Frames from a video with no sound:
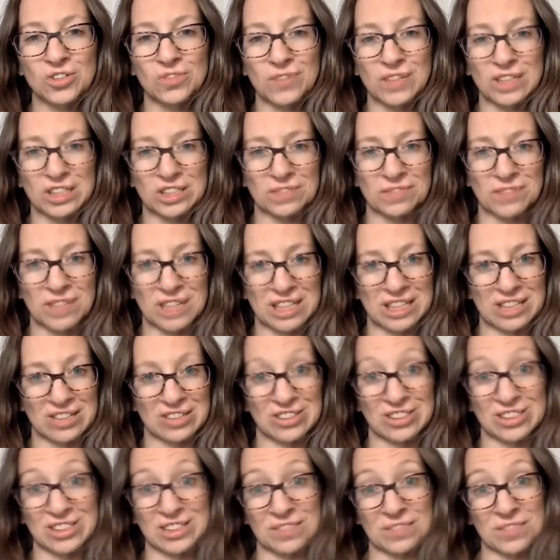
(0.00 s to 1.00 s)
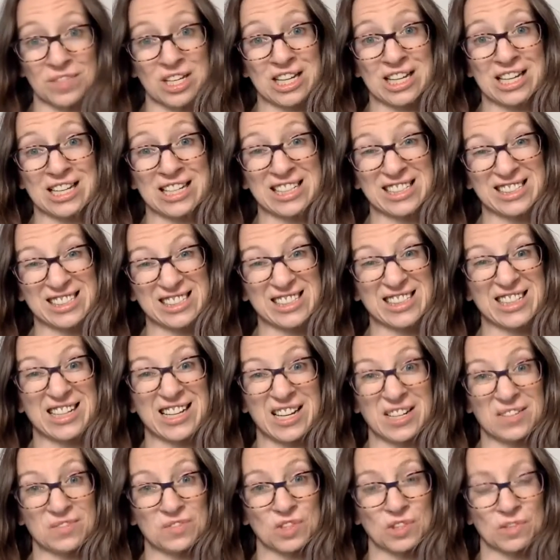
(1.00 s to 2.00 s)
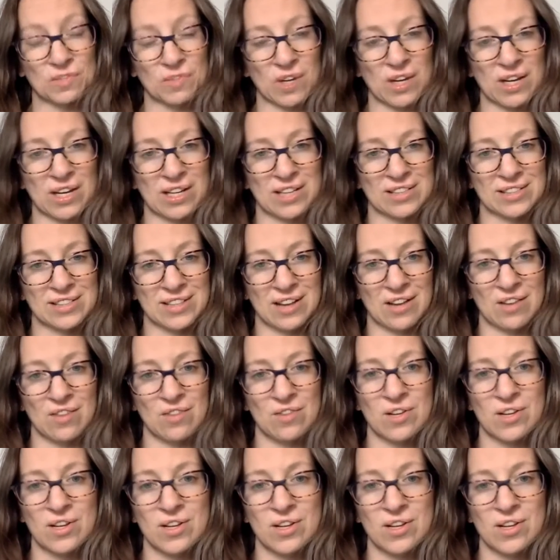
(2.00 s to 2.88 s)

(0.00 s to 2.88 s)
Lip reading: much money on something and it's time to bring it down.